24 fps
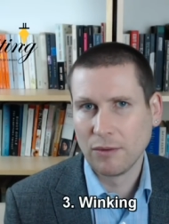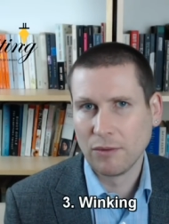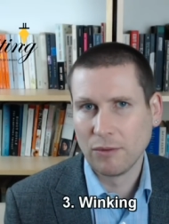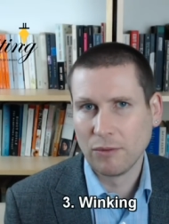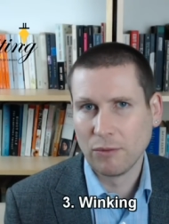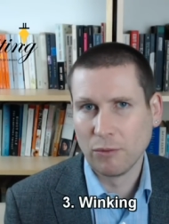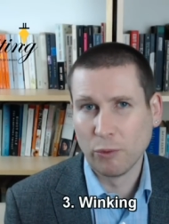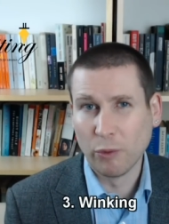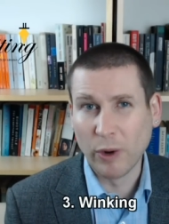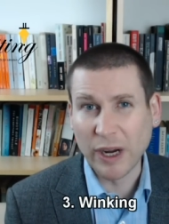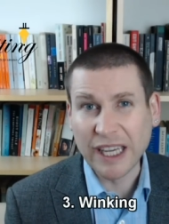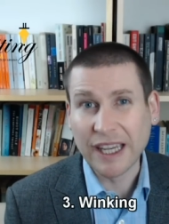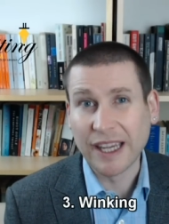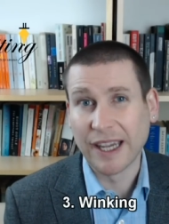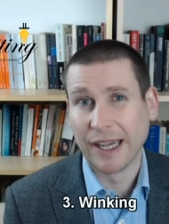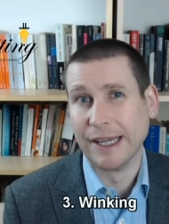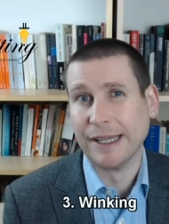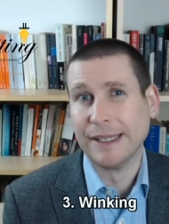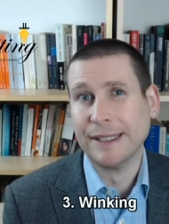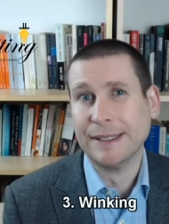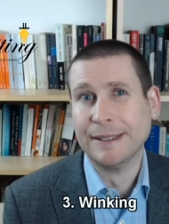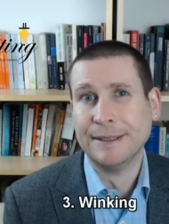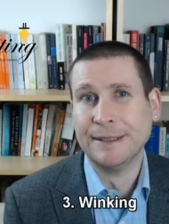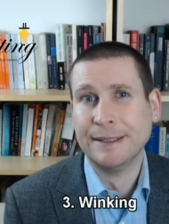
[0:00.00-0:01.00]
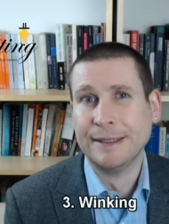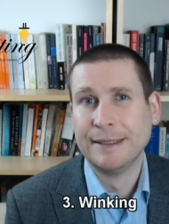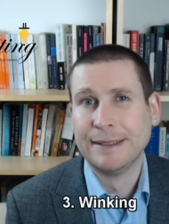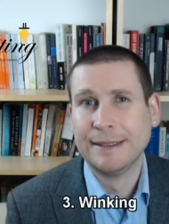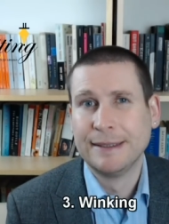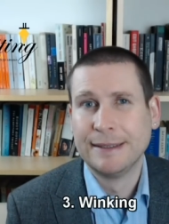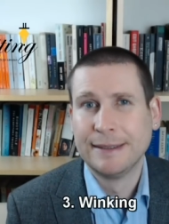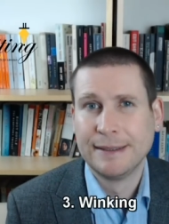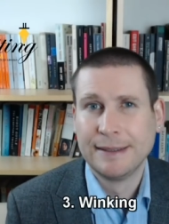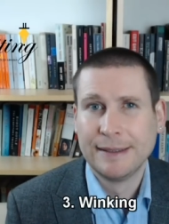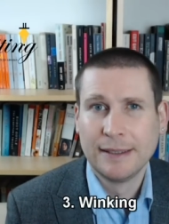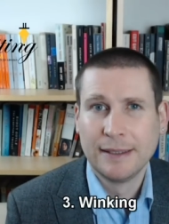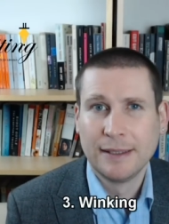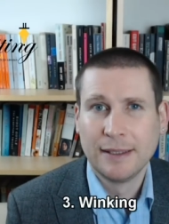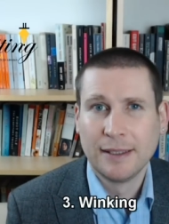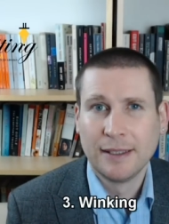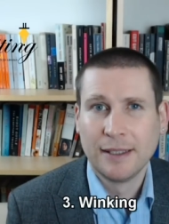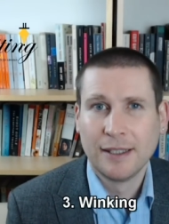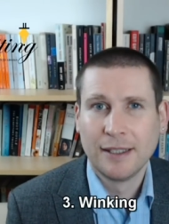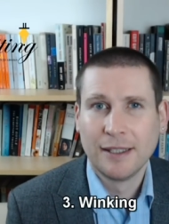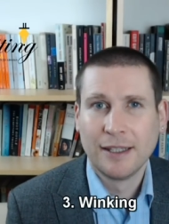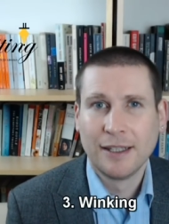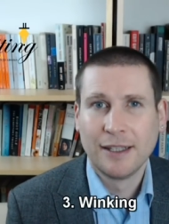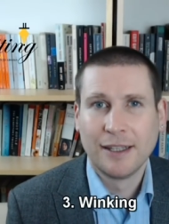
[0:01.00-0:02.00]
winking.
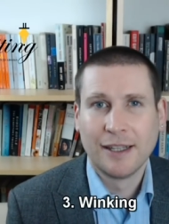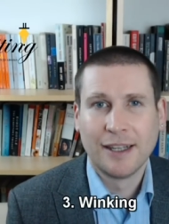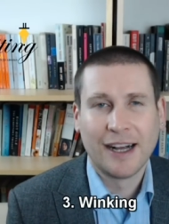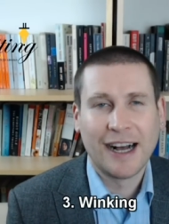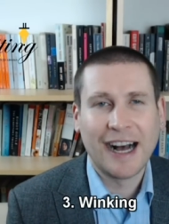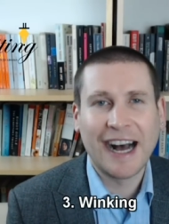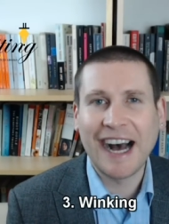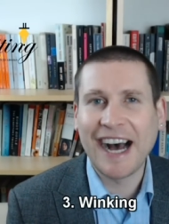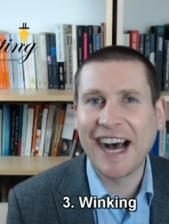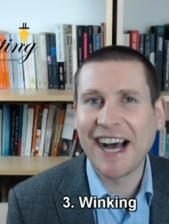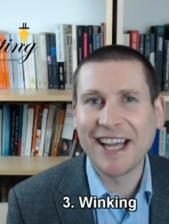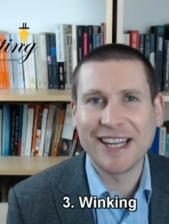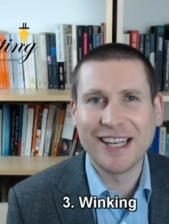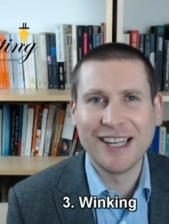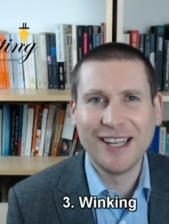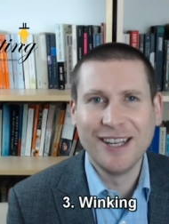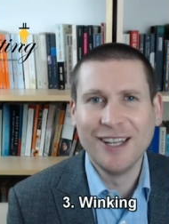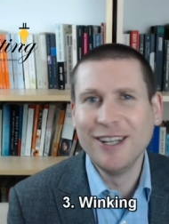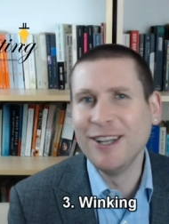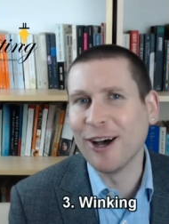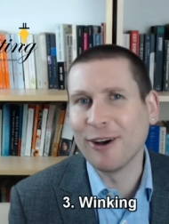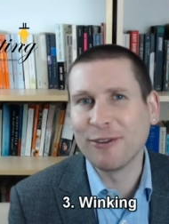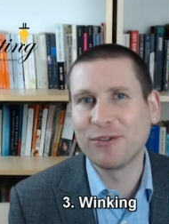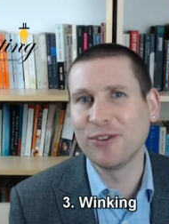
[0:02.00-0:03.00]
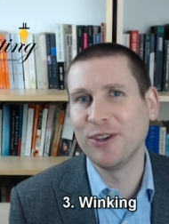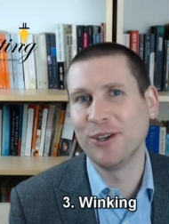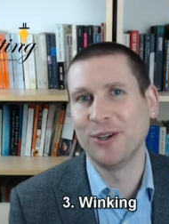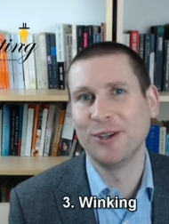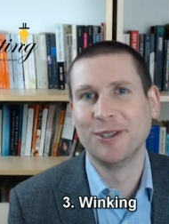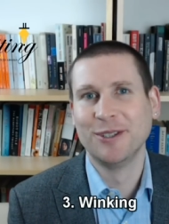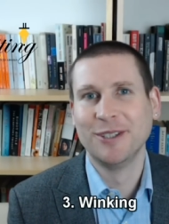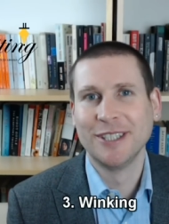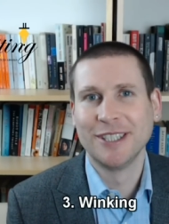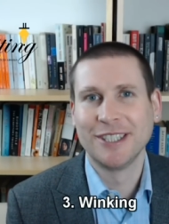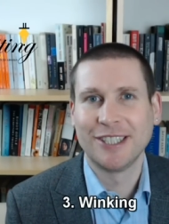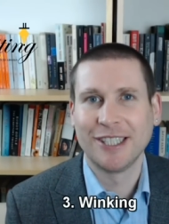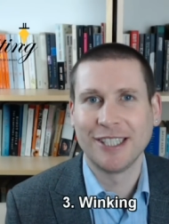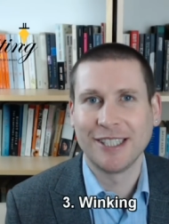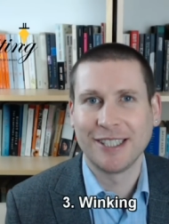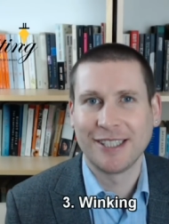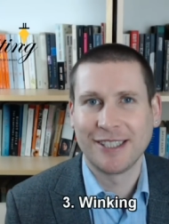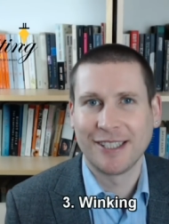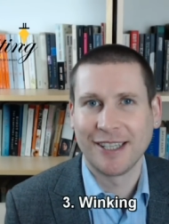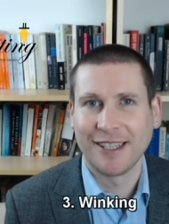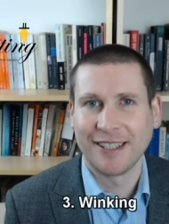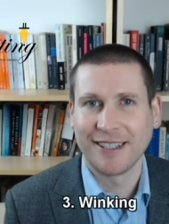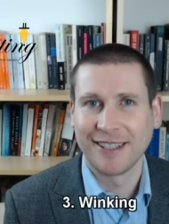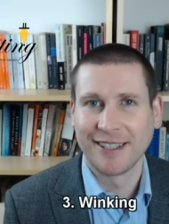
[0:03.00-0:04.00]
I love you, she
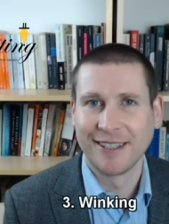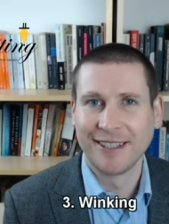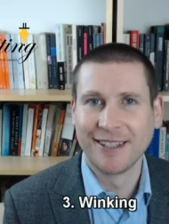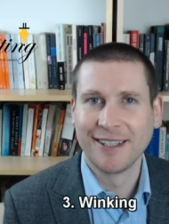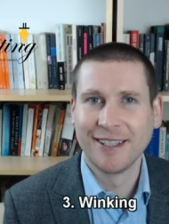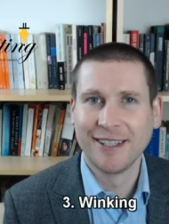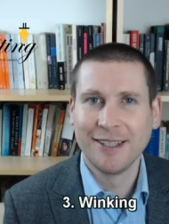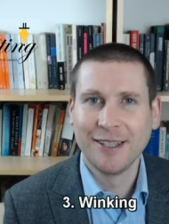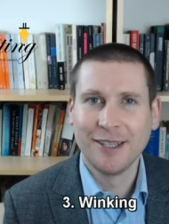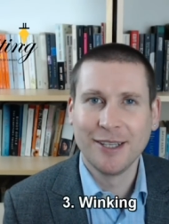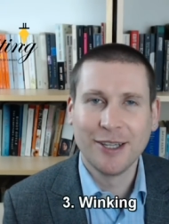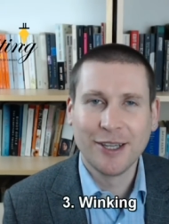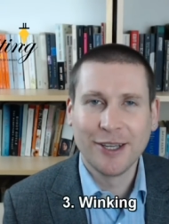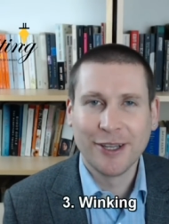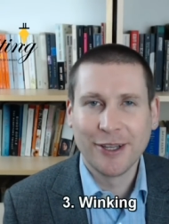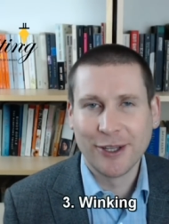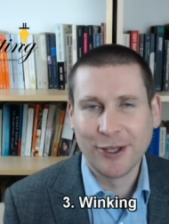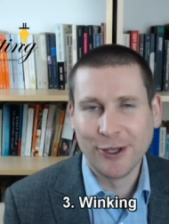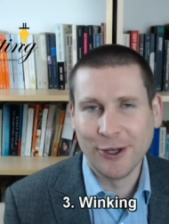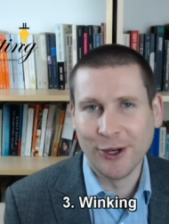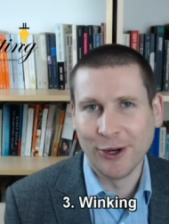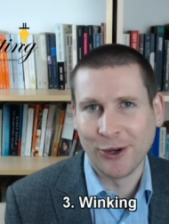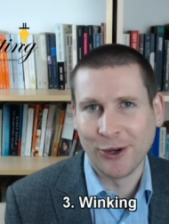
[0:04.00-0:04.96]
said. You're